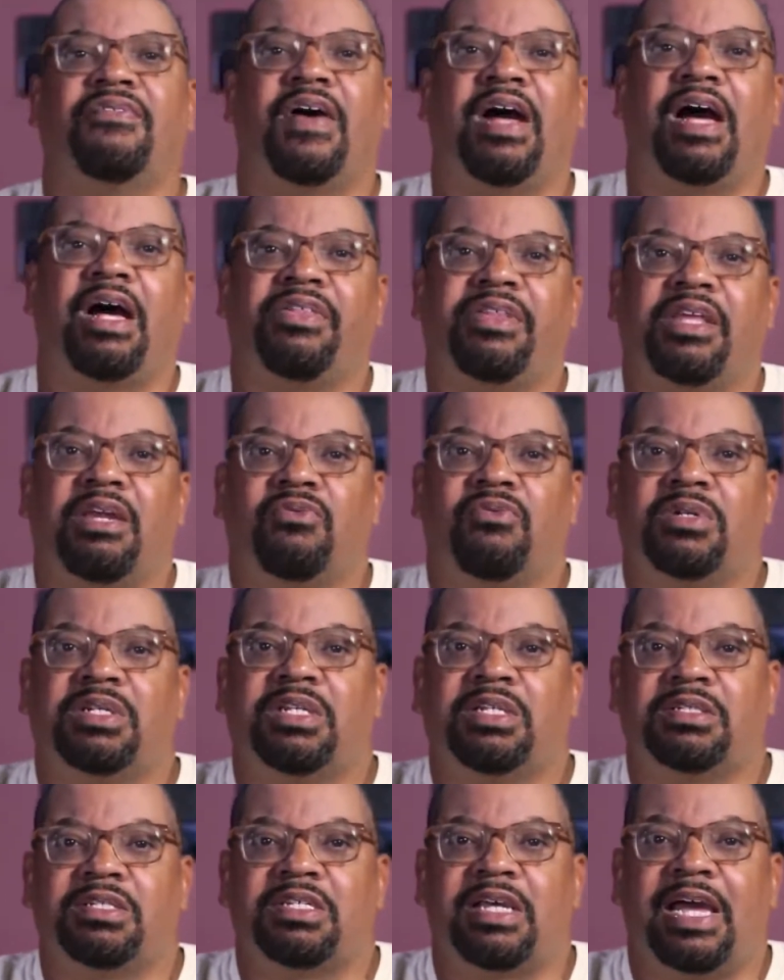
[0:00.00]
how they were
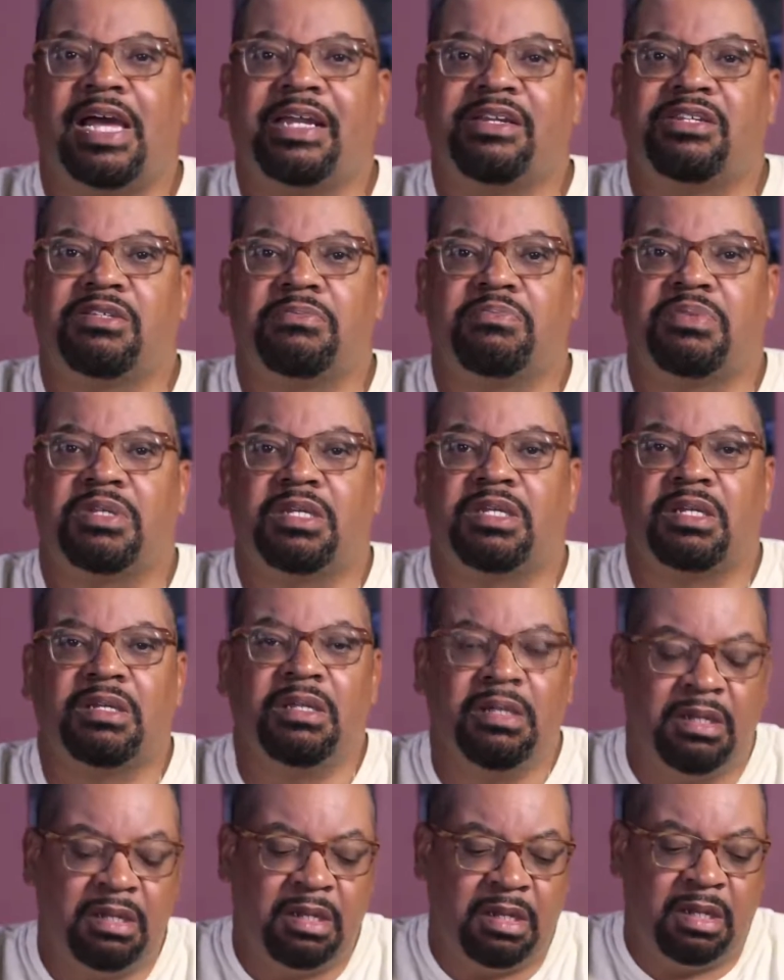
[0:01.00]
designed to be
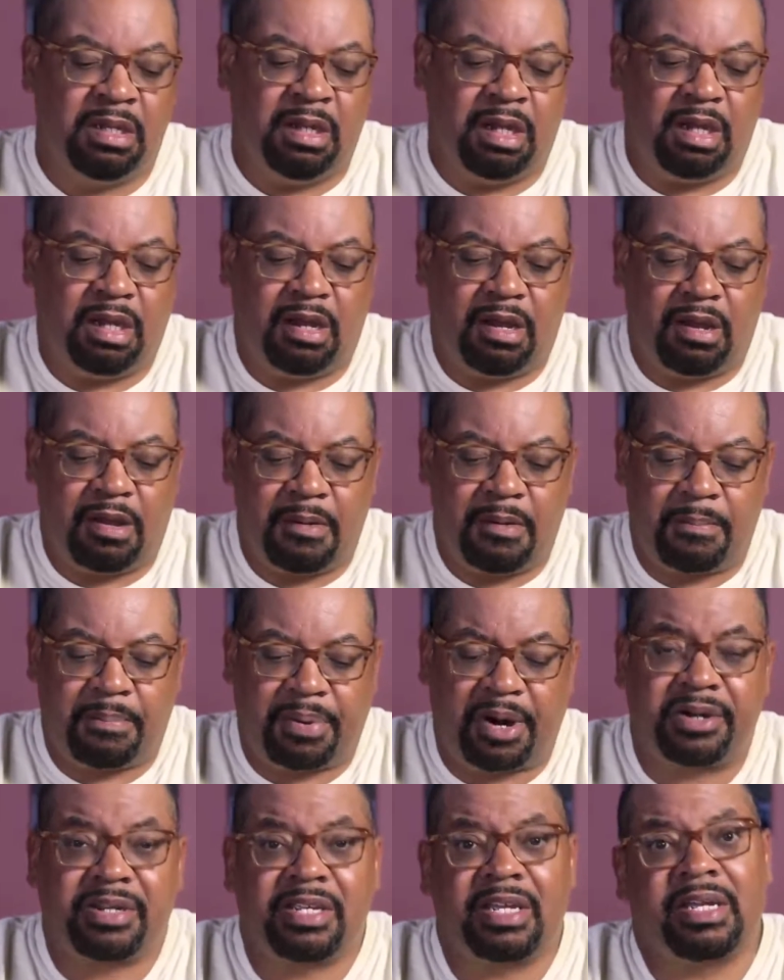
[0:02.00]

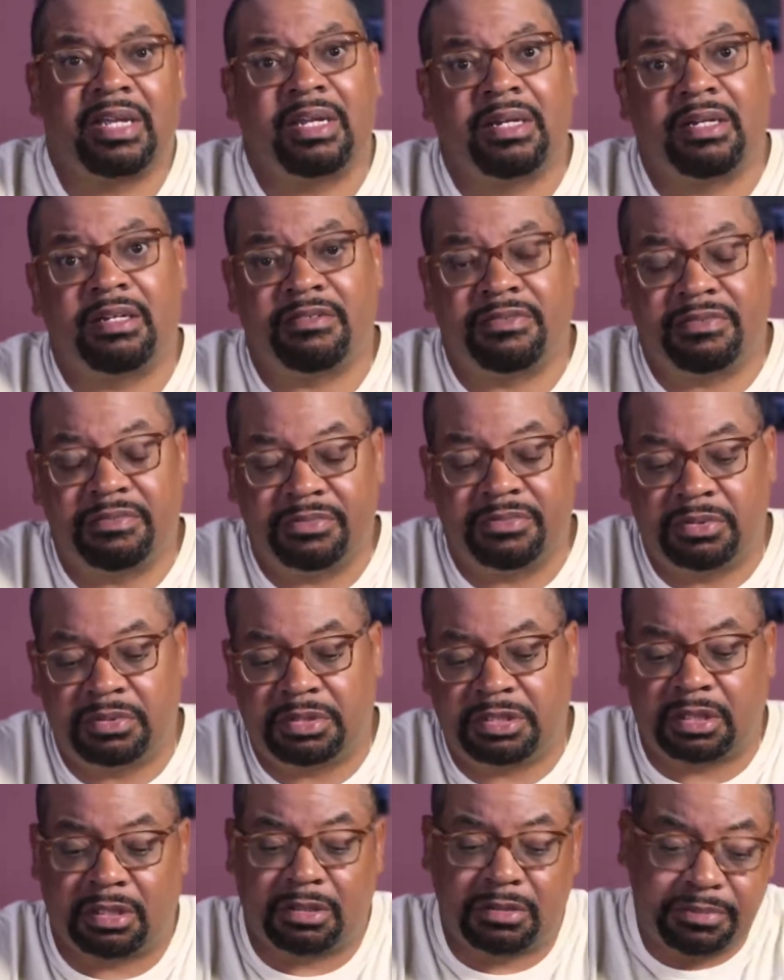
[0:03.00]
partaken of.
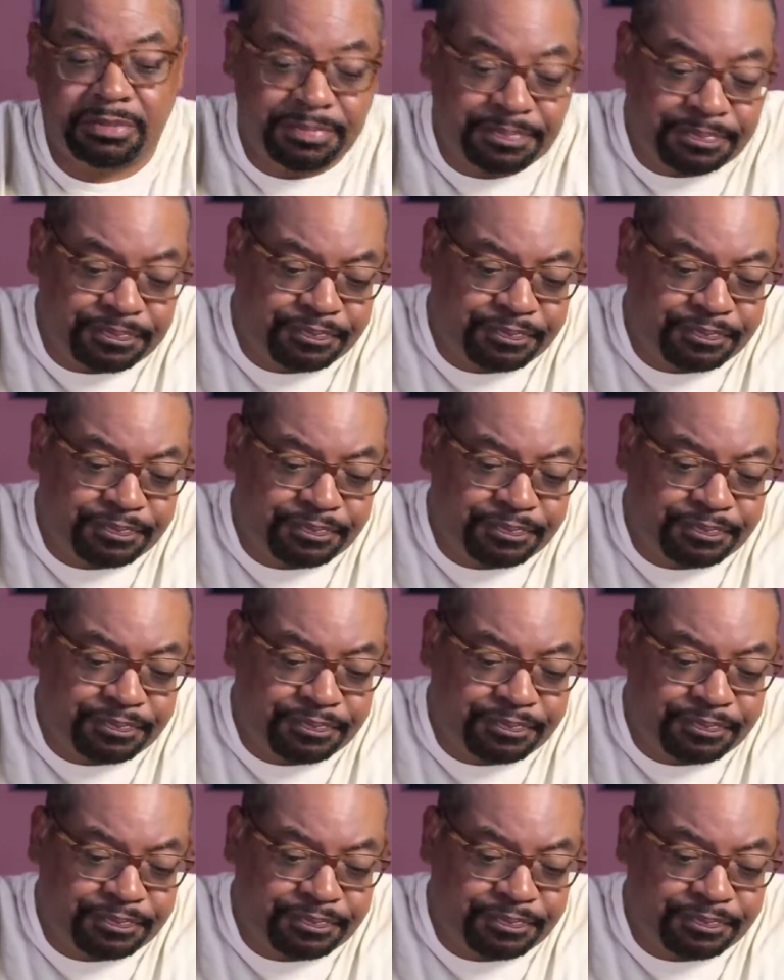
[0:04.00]
So